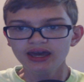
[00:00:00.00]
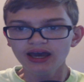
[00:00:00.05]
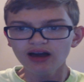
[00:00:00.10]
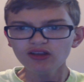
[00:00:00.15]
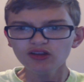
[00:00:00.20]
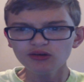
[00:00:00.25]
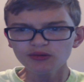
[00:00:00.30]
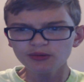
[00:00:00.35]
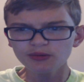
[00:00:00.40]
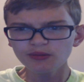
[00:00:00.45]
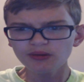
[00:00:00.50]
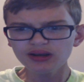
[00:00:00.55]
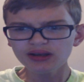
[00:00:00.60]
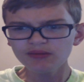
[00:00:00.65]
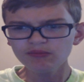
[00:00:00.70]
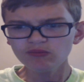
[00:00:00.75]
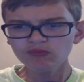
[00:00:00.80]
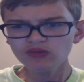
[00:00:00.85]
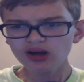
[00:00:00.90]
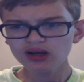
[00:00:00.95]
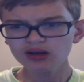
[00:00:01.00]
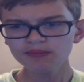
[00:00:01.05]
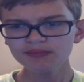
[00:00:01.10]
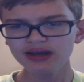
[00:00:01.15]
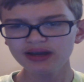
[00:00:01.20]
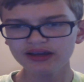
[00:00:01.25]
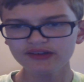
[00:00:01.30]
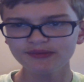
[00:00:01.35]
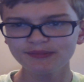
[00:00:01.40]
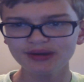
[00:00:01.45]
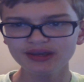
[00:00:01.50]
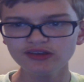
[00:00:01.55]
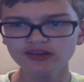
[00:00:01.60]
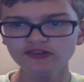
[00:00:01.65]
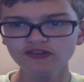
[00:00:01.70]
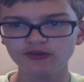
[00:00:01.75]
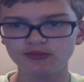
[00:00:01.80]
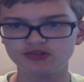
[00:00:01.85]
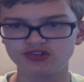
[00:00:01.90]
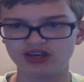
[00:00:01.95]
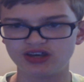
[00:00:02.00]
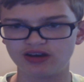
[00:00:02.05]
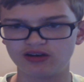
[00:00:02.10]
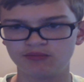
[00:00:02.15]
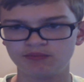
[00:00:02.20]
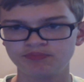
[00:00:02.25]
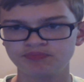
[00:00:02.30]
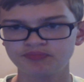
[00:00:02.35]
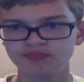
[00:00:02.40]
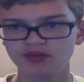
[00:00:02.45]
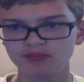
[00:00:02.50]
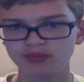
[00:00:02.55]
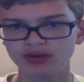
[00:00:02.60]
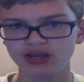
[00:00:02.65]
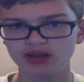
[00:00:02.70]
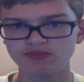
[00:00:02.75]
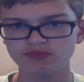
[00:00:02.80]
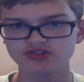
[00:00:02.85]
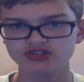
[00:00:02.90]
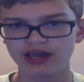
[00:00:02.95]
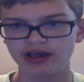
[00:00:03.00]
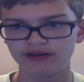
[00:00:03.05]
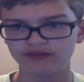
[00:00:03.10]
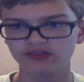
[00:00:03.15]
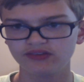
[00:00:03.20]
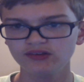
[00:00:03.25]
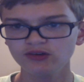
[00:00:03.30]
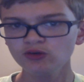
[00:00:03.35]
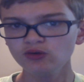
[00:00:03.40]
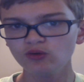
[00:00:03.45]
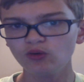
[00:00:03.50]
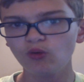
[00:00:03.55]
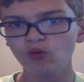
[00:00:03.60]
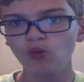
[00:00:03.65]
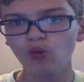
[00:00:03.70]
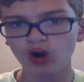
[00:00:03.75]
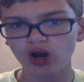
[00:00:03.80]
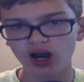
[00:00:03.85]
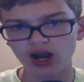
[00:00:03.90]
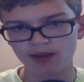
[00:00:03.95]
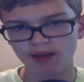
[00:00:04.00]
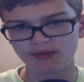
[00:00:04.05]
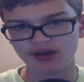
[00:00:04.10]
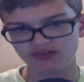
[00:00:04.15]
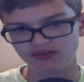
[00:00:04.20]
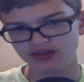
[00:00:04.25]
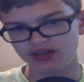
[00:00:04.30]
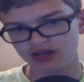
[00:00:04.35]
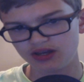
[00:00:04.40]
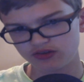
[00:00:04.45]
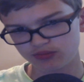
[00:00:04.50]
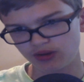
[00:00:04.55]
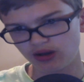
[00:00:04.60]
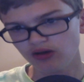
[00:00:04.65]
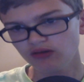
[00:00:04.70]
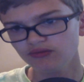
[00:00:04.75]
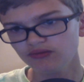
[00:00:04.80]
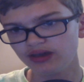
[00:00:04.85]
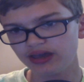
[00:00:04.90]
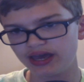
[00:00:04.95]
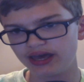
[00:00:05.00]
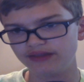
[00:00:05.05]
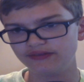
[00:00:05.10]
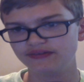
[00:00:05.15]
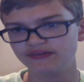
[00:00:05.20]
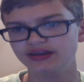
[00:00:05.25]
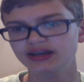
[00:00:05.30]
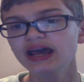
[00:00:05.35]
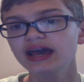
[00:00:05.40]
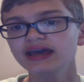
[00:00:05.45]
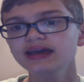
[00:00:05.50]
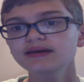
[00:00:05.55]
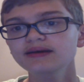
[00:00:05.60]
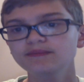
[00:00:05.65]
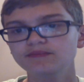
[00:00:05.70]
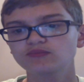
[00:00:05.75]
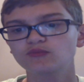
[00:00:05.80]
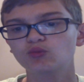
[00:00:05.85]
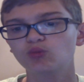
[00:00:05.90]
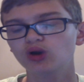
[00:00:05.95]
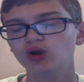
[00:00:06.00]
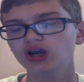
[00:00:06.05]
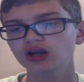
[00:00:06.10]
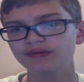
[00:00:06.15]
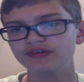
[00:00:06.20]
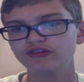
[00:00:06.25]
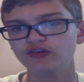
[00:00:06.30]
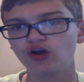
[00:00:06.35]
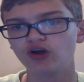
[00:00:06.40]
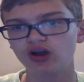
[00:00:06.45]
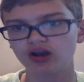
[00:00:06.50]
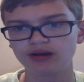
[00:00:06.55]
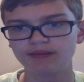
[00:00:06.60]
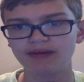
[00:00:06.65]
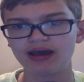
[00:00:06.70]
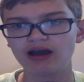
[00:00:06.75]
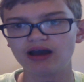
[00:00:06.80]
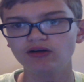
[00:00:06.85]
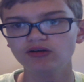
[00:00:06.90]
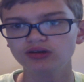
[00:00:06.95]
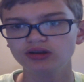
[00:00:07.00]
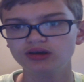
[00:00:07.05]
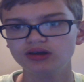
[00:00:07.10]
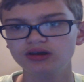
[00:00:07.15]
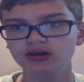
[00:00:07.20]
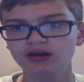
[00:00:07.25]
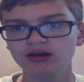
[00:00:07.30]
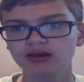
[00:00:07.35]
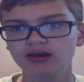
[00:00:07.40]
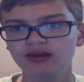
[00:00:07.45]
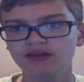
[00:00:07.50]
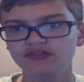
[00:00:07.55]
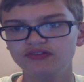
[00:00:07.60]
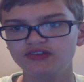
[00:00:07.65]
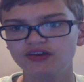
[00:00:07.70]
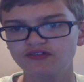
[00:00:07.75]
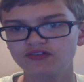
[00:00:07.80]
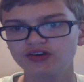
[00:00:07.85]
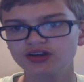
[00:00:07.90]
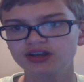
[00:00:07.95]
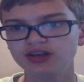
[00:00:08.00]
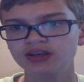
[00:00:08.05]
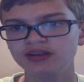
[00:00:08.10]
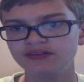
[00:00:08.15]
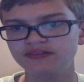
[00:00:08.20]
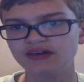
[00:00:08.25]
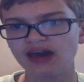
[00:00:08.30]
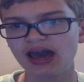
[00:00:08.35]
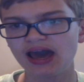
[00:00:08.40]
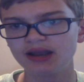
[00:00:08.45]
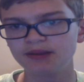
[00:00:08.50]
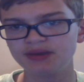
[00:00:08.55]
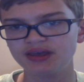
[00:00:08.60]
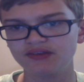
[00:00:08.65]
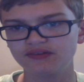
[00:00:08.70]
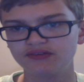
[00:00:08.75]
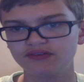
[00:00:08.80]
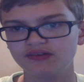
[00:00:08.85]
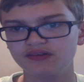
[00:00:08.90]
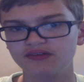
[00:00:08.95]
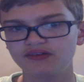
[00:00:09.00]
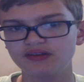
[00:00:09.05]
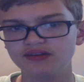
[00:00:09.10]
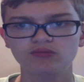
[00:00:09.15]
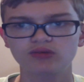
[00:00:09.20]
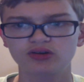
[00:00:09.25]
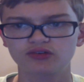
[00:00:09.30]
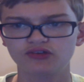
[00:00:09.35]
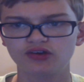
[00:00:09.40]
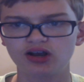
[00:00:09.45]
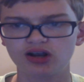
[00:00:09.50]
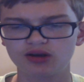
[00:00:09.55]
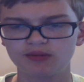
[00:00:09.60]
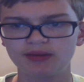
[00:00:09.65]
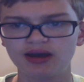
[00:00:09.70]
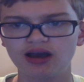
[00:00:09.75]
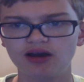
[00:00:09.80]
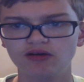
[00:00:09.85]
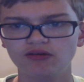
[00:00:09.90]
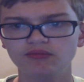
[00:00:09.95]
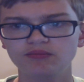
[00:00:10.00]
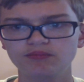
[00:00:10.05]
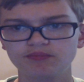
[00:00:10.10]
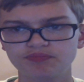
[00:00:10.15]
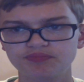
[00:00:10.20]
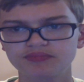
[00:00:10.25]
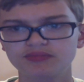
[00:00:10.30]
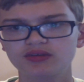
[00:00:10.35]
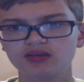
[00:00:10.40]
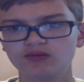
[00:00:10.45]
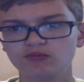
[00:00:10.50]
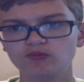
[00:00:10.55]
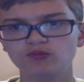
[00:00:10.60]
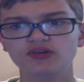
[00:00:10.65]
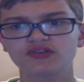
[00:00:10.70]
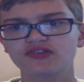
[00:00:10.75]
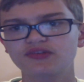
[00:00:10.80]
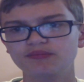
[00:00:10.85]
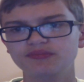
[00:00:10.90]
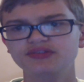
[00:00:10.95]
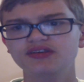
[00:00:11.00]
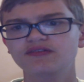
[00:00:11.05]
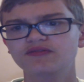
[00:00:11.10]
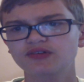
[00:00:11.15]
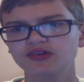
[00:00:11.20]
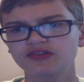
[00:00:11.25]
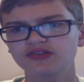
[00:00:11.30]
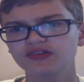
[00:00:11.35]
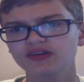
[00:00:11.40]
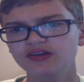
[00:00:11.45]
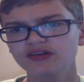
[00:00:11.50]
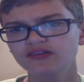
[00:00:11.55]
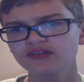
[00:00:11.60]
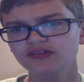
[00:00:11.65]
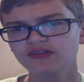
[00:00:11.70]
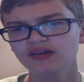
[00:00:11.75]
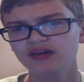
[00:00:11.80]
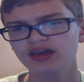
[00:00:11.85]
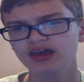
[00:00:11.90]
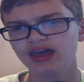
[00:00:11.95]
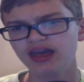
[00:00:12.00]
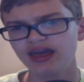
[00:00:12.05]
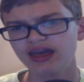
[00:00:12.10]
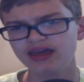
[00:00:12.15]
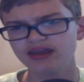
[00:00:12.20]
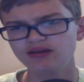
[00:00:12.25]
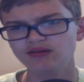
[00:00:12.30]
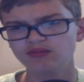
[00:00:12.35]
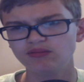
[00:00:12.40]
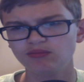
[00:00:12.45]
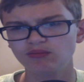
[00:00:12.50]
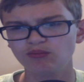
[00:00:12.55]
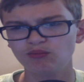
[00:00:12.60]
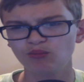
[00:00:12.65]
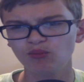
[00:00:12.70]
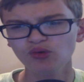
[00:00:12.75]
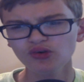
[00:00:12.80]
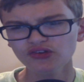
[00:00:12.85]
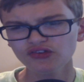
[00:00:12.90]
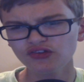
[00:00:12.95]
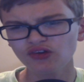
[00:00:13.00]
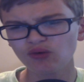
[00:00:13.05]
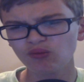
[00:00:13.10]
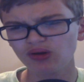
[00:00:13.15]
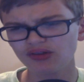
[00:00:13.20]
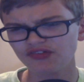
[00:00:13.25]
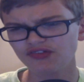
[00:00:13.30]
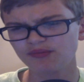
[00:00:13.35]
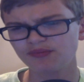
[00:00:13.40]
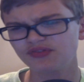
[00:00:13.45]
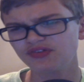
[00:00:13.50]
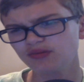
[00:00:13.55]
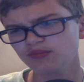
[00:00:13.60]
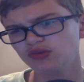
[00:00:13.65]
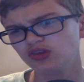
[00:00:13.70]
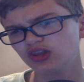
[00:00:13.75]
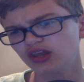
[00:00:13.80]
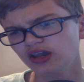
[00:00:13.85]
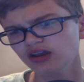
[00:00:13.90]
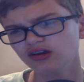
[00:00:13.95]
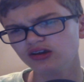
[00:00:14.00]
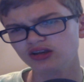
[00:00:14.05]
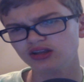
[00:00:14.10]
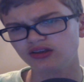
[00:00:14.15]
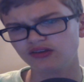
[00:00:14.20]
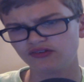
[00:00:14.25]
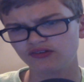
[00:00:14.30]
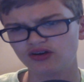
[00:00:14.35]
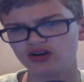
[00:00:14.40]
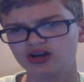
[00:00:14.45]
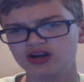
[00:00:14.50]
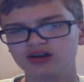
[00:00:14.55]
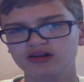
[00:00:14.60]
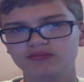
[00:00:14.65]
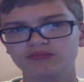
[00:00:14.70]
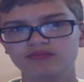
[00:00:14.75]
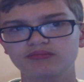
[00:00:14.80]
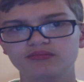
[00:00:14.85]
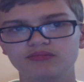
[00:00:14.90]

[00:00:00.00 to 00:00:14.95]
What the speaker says: Hello everyone and welcome back to my YouTube channel. My name's Jackson, or I'm IT Guy 12, and today we're going to be talking about different databases, and we're going to talk about what some differences and more so what some similarities are.